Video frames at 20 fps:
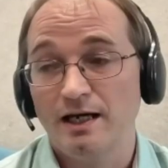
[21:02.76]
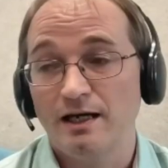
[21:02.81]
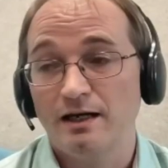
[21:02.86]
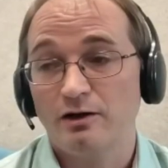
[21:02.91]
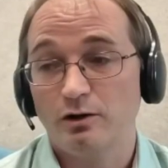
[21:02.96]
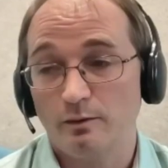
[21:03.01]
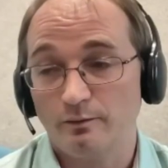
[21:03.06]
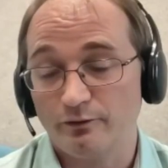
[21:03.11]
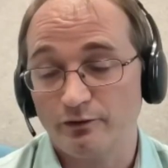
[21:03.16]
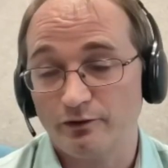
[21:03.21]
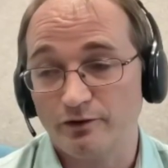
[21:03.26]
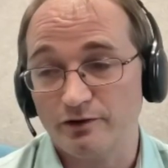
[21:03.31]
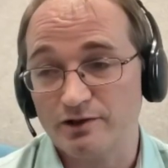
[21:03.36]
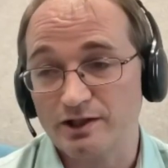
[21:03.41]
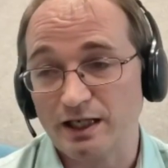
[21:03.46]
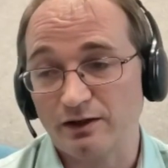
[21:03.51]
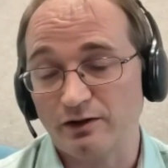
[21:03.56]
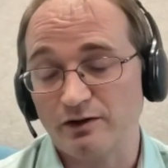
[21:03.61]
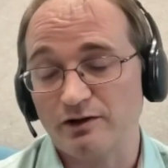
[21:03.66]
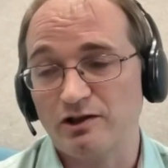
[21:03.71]
confidence,
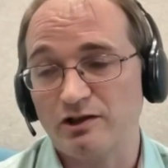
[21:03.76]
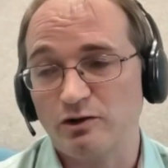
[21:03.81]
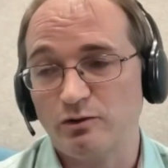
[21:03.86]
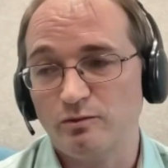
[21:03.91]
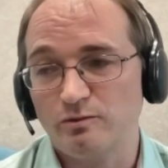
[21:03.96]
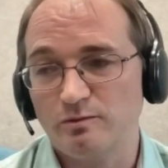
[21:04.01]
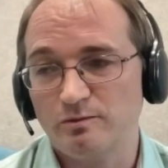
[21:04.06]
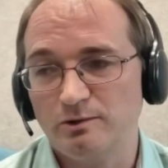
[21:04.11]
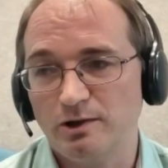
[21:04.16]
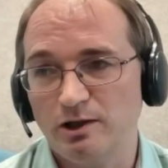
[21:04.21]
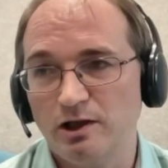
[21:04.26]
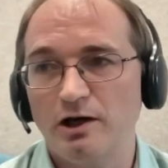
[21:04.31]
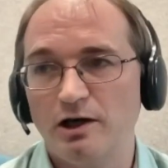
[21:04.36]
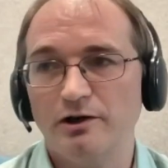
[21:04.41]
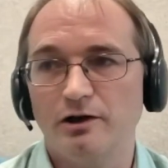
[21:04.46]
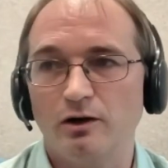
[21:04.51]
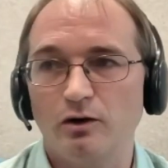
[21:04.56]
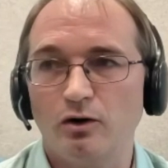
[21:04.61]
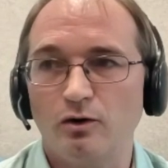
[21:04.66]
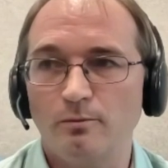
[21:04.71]
and you learn a
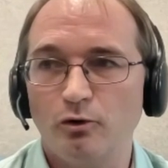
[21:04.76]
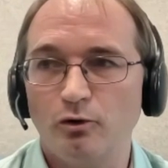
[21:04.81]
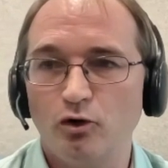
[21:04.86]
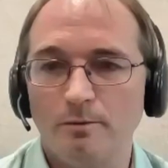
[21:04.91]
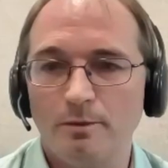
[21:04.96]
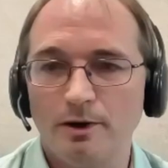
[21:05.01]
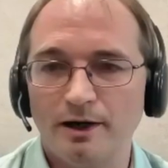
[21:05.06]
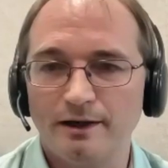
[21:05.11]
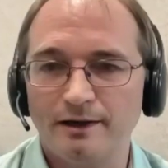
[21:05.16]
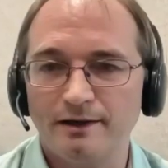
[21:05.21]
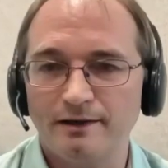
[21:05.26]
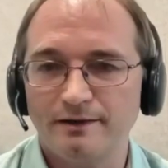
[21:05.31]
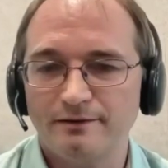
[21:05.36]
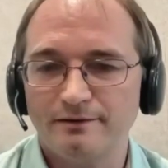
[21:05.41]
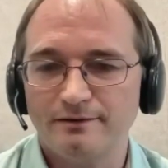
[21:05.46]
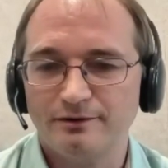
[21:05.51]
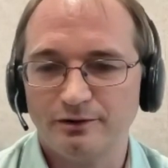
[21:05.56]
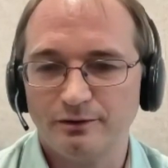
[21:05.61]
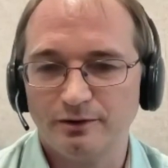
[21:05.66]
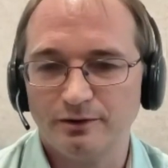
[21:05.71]
lot more by
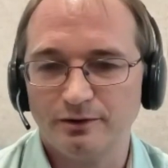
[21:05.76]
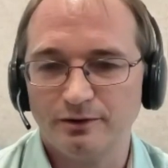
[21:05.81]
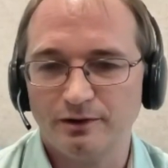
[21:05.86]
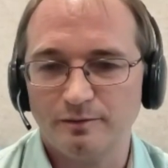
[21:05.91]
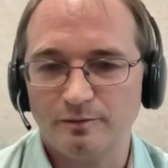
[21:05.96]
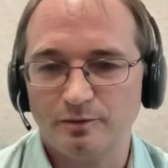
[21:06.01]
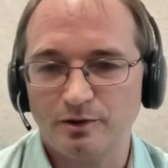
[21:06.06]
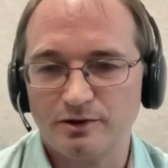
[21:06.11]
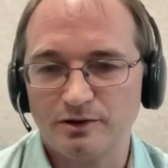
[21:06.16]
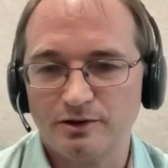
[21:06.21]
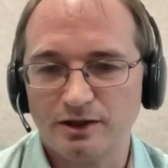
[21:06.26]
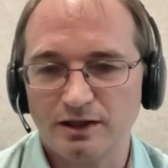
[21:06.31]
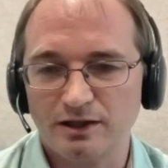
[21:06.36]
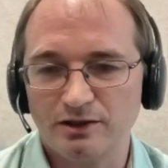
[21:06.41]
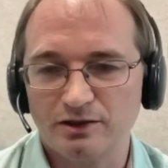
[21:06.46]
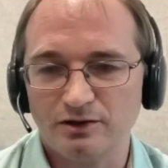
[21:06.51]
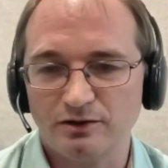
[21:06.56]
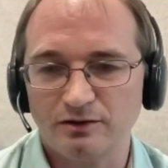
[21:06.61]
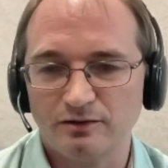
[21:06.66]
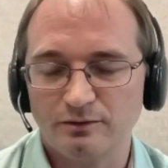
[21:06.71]
doing a
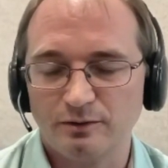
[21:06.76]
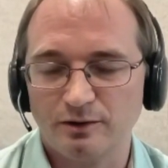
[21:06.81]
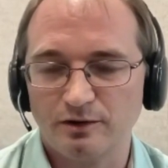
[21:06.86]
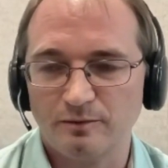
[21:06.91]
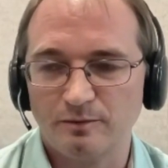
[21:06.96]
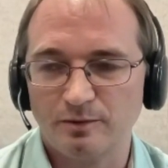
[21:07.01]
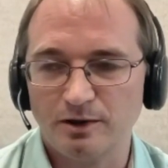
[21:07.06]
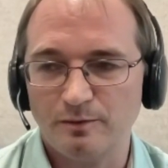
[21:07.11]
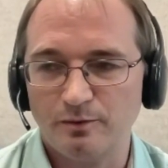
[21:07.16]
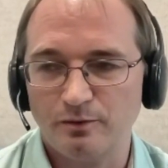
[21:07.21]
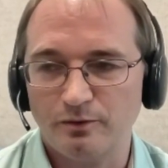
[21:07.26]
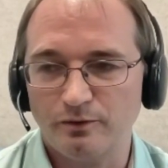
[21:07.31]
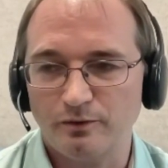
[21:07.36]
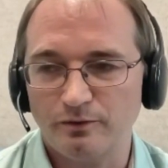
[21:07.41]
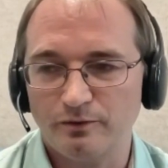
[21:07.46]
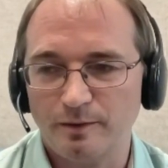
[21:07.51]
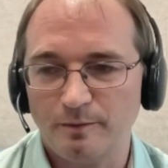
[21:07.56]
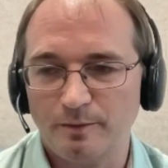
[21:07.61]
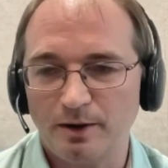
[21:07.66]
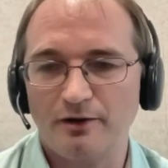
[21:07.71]
presentation to other people
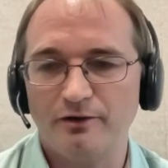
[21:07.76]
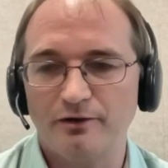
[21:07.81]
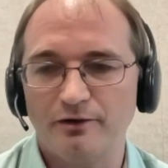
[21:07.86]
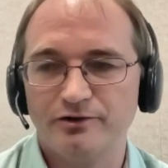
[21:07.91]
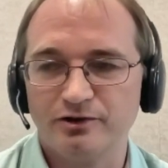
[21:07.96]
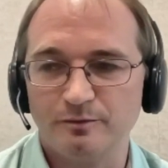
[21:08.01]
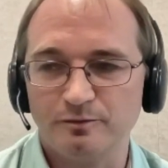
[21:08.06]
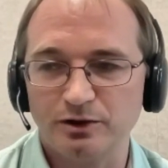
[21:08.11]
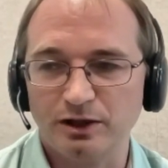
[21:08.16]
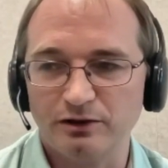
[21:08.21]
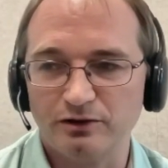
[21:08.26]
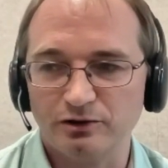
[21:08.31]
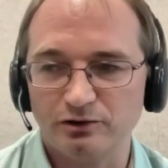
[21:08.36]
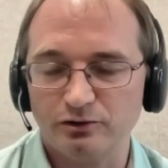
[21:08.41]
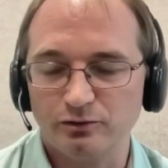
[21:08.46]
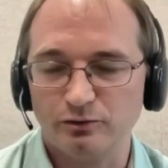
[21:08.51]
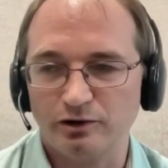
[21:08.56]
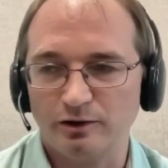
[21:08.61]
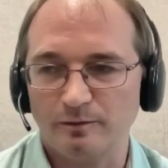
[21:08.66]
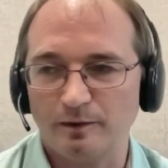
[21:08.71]
about the subject you're
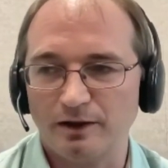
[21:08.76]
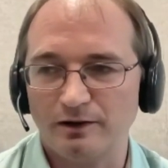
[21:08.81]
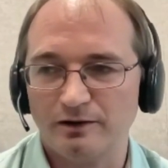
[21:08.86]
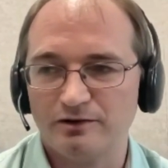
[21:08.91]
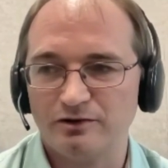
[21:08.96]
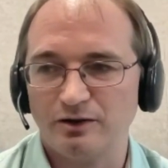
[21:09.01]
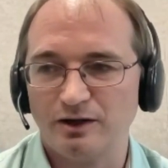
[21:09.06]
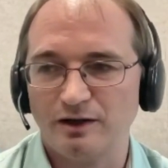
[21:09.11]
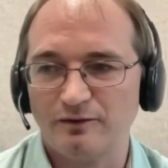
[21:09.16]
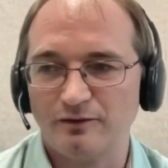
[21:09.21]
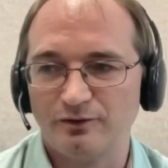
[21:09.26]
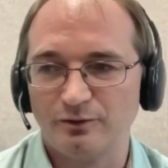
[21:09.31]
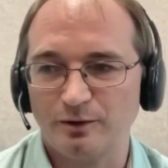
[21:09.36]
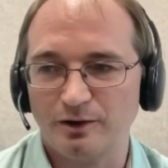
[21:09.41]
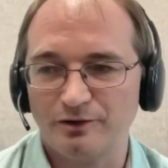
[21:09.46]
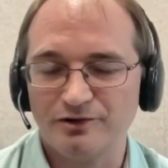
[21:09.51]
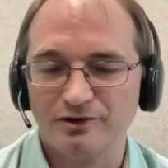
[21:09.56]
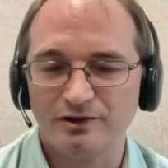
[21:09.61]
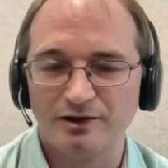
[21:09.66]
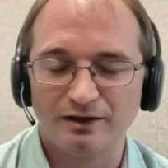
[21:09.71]
talking about, because you have to
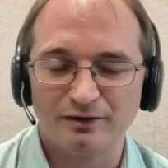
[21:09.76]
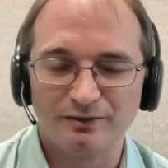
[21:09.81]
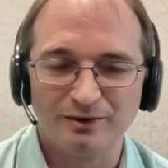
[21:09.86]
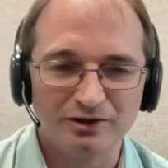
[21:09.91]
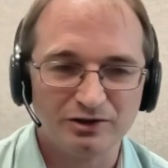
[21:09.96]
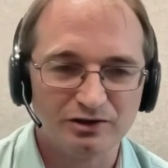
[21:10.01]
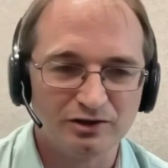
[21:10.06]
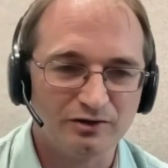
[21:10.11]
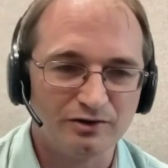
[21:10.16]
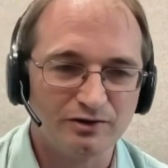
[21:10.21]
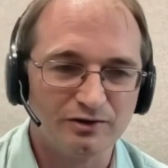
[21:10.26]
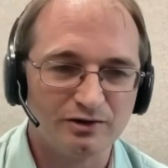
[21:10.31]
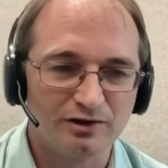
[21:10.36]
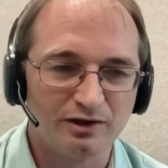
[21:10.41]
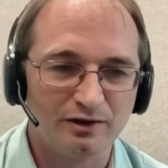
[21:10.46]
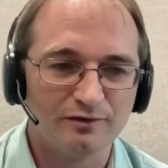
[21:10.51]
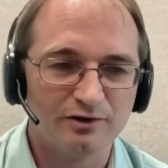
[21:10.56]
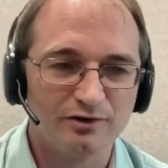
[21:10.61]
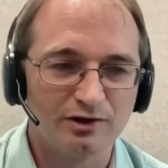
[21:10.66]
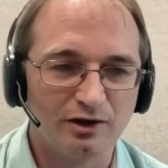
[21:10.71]
answer their questions and stuff.
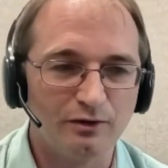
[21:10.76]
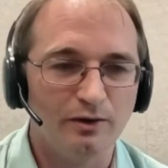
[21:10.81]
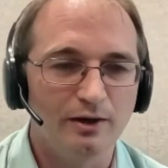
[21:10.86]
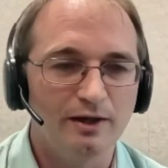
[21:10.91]
So